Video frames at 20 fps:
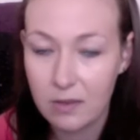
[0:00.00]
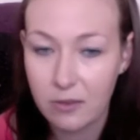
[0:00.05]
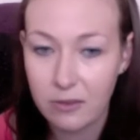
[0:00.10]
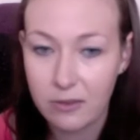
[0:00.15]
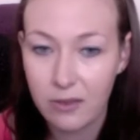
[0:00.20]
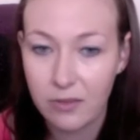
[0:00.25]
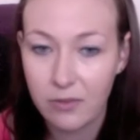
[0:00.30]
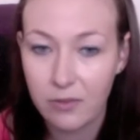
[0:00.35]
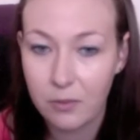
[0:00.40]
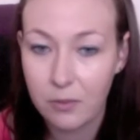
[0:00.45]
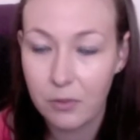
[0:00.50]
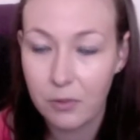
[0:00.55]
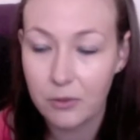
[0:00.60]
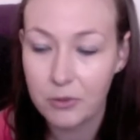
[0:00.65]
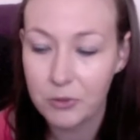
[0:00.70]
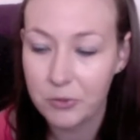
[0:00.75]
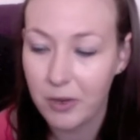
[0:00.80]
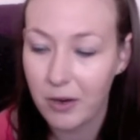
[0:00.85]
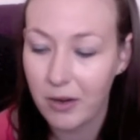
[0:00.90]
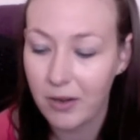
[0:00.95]
also from
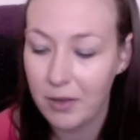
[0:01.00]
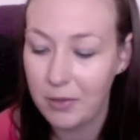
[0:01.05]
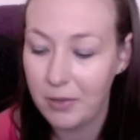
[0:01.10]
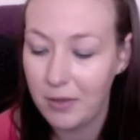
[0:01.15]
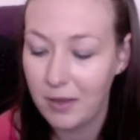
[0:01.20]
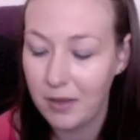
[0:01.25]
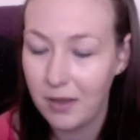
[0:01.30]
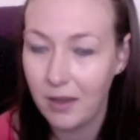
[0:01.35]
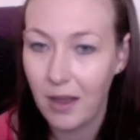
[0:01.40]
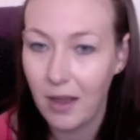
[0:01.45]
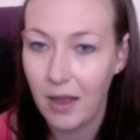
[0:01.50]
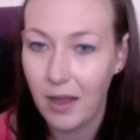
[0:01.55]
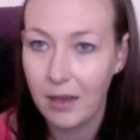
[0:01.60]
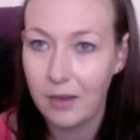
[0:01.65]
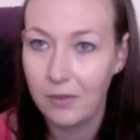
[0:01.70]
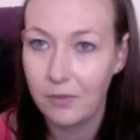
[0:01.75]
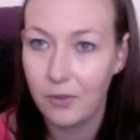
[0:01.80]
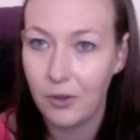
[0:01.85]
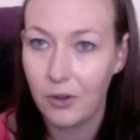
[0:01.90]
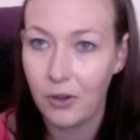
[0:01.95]
Bourjois, and I think it kind
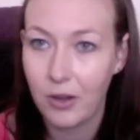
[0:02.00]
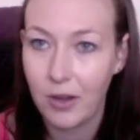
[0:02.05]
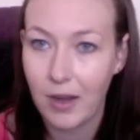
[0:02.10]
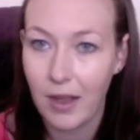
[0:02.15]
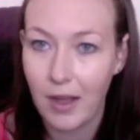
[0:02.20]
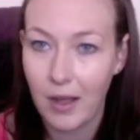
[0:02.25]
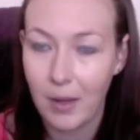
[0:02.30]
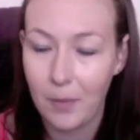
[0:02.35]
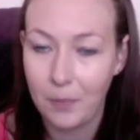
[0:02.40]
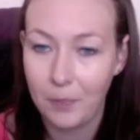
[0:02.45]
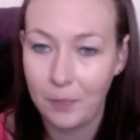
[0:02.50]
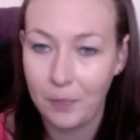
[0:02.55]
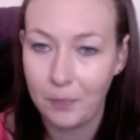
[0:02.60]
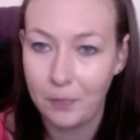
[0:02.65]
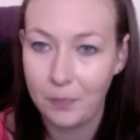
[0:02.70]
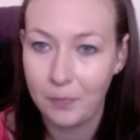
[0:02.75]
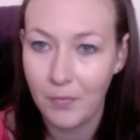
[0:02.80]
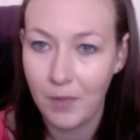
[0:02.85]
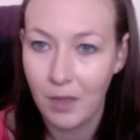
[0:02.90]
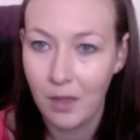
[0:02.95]
of got
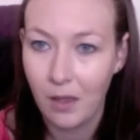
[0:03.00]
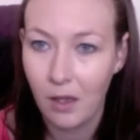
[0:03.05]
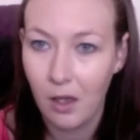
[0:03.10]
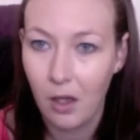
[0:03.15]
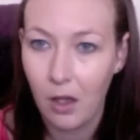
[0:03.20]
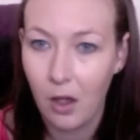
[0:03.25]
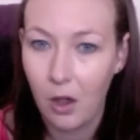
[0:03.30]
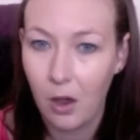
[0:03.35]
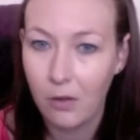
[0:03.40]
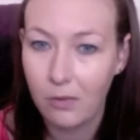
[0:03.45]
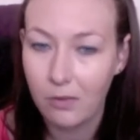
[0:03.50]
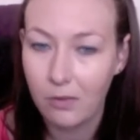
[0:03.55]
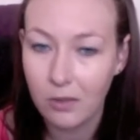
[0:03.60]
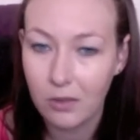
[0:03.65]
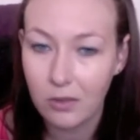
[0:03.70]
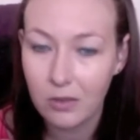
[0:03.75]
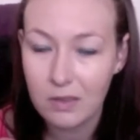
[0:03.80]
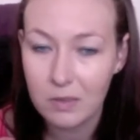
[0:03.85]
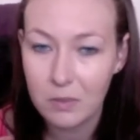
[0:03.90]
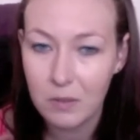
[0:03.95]

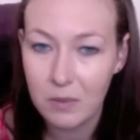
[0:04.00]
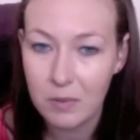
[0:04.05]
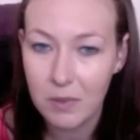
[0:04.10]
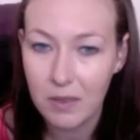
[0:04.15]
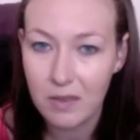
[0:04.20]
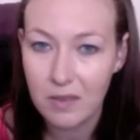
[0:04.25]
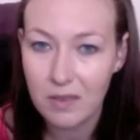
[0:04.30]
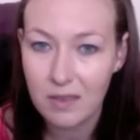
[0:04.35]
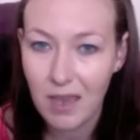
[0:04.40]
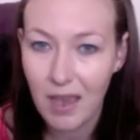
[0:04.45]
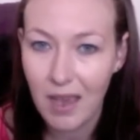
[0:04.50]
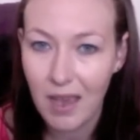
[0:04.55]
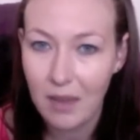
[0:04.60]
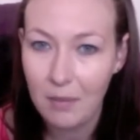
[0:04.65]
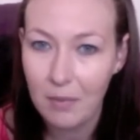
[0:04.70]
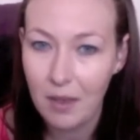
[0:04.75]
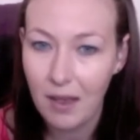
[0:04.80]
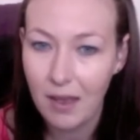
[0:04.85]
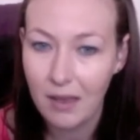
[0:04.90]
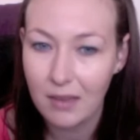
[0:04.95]
overlooked a bit because it came
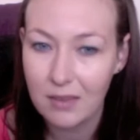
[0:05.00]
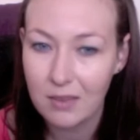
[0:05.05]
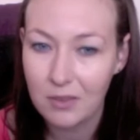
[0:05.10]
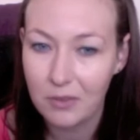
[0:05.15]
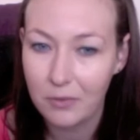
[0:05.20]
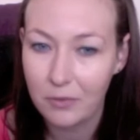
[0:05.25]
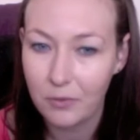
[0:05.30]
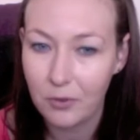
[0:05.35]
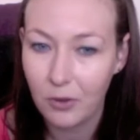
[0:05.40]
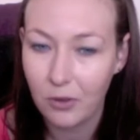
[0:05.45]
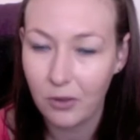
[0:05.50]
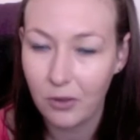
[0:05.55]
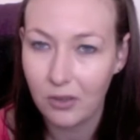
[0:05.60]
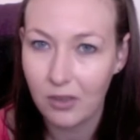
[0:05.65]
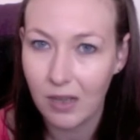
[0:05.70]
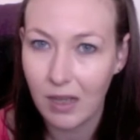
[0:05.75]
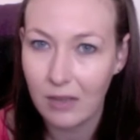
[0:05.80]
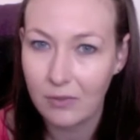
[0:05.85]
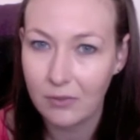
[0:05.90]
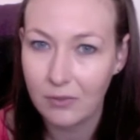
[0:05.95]
out sort of not long
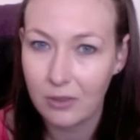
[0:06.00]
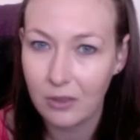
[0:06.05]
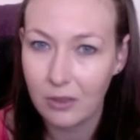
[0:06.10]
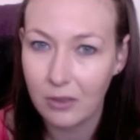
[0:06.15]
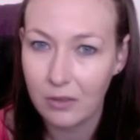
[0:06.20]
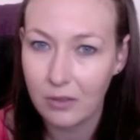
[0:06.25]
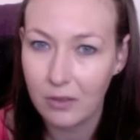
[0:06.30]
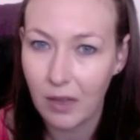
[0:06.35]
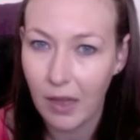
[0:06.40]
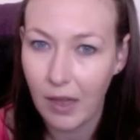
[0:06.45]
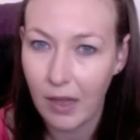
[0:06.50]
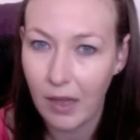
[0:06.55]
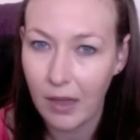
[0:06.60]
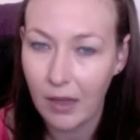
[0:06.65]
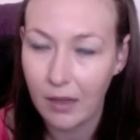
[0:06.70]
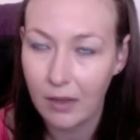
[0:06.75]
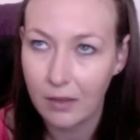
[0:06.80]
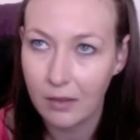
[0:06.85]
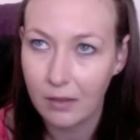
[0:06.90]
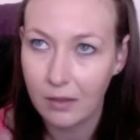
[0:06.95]
after
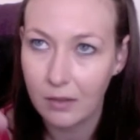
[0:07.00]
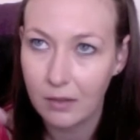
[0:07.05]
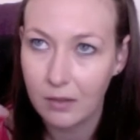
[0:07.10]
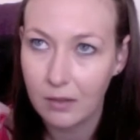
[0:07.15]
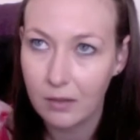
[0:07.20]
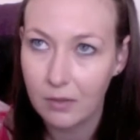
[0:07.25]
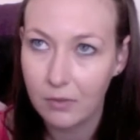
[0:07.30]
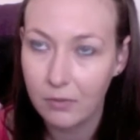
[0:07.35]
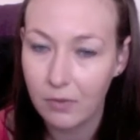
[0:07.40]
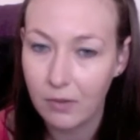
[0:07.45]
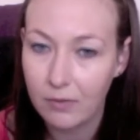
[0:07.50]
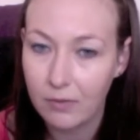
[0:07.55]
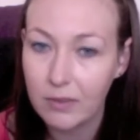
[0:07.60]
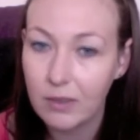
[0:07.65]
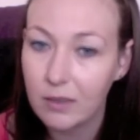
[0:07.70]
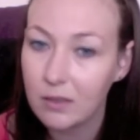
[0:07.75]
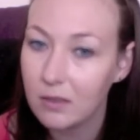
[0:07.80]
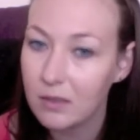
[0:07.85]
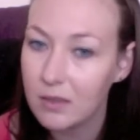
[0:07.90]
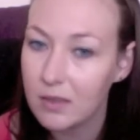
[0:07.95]

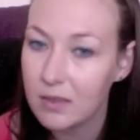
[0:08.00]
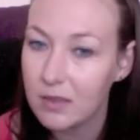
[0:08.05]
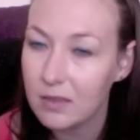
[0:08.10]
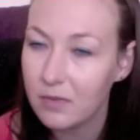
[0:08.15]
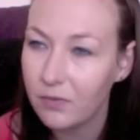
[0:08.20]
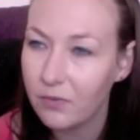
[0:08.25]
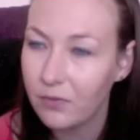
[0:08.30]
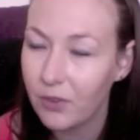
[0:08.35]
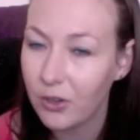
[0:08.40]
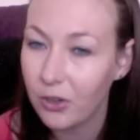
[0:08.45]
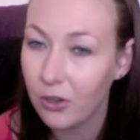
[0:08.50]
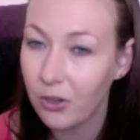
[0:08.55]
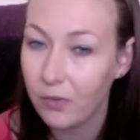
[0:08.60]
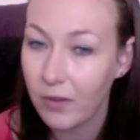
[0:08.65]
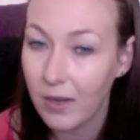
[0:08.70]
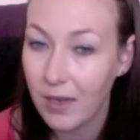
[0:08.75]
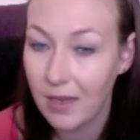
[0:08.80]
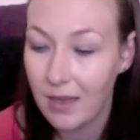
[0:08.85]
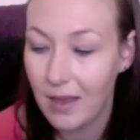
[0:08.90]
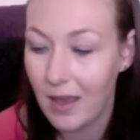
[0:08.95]
Revlon's Photo
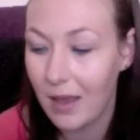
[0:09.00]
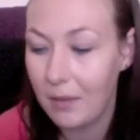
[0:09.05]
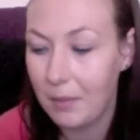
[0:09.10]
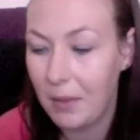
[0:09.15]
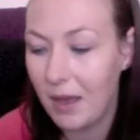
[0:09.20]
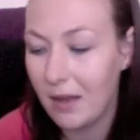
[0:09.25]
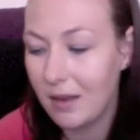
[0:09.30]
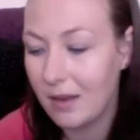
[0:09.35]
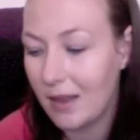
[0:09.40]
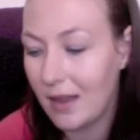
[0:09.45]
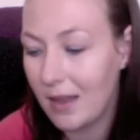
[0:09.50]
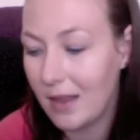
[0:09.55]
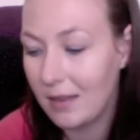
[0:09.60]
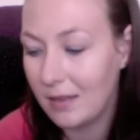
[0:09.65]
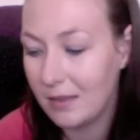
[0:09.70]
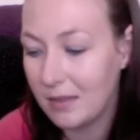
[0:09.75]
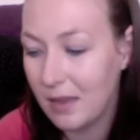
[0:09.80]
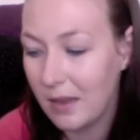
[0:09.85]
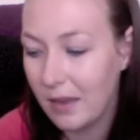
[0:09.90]
Ready came out, and